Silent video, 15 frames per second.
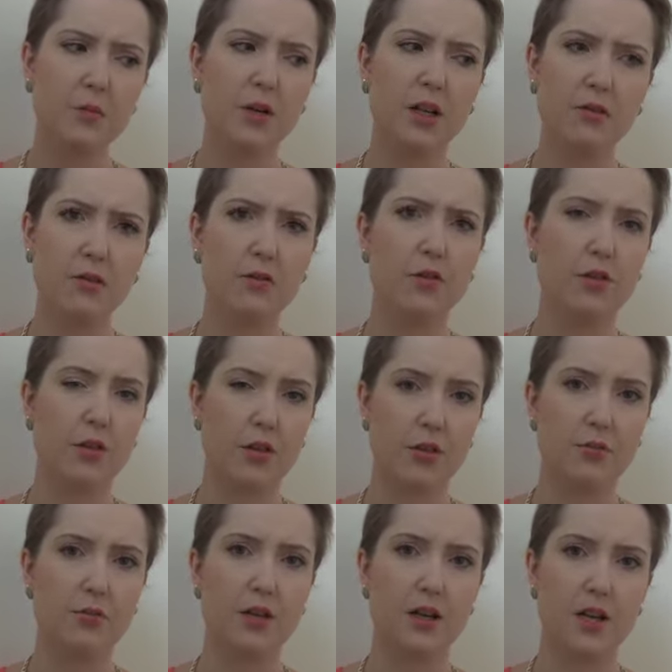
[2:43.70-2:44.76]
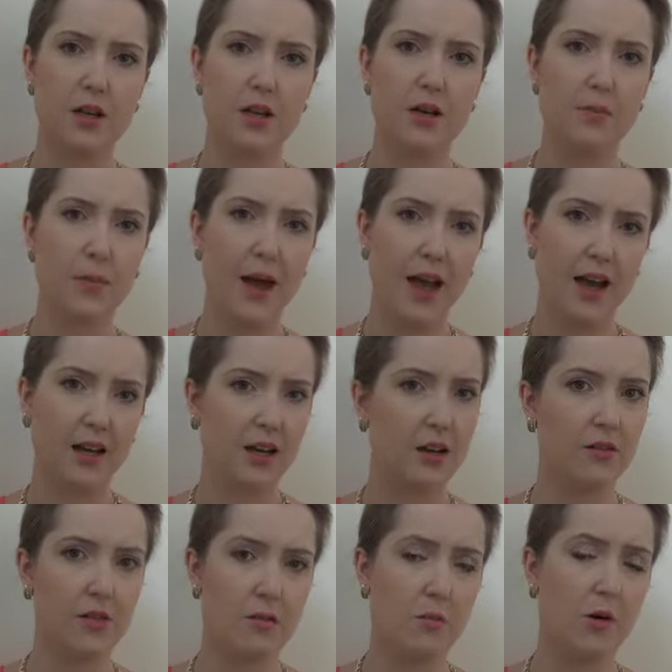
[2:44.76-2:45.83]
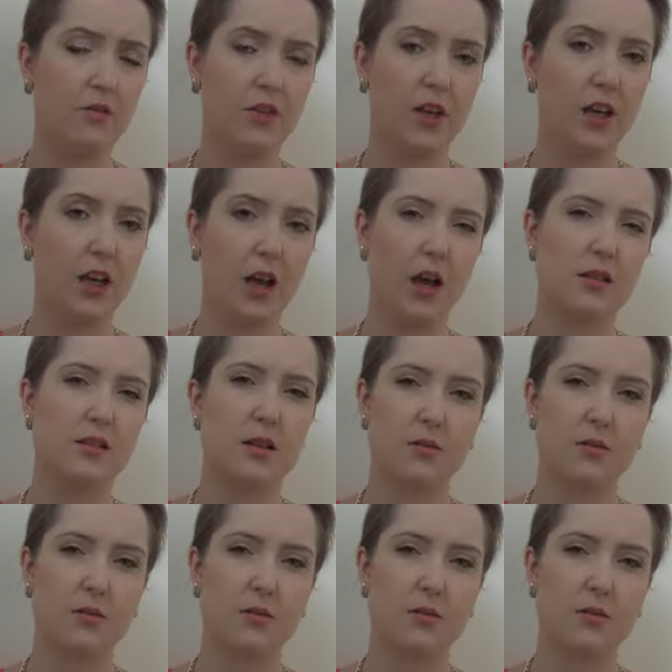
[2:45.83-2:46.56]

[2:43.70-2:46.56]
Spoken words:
But even for the 3-pack of them on Vegan Cuts,